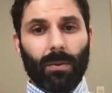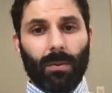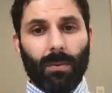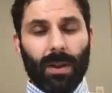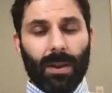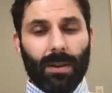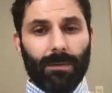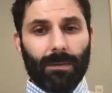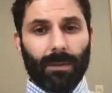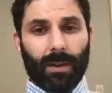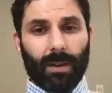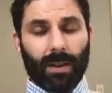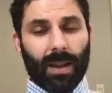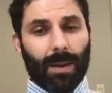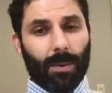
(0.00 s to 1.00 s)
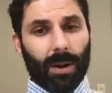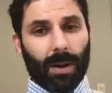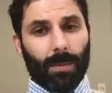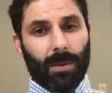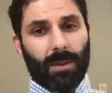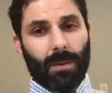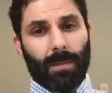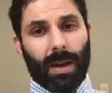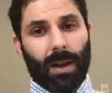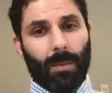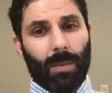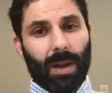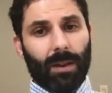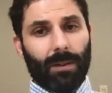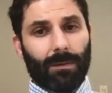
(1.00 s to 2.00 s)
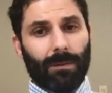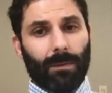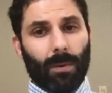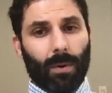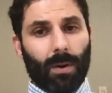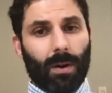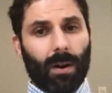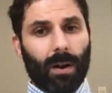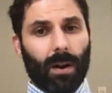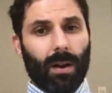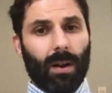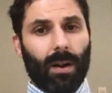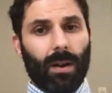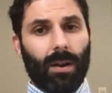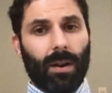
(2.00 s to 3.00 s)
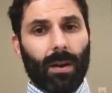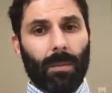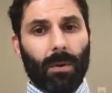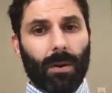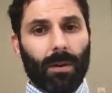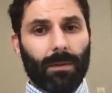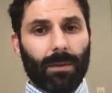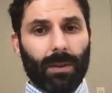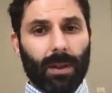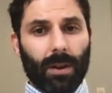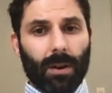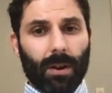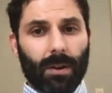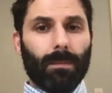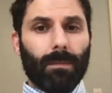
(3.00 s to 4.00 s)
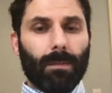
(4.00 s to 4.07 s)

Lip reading: we've collaborated with the biobank for a number of years.